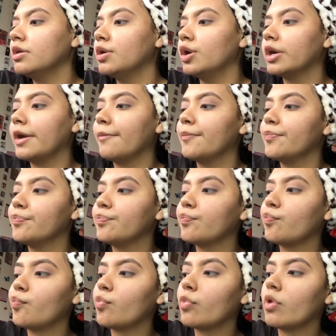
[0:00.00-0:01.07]
Okay,
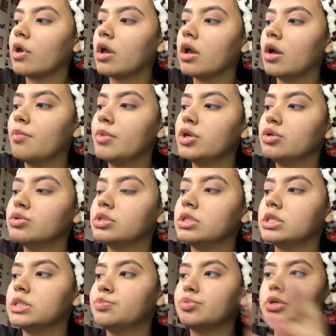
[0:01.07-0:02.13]
I'm gonna use
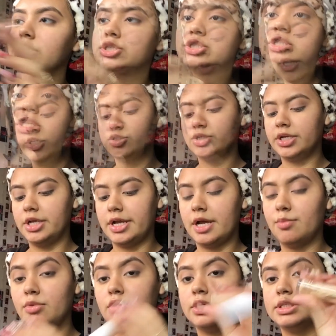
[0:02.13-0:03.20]
this brush, this
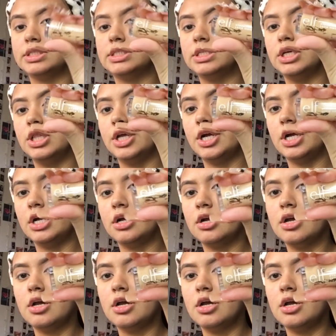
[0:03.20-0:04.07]
Camel Concealer.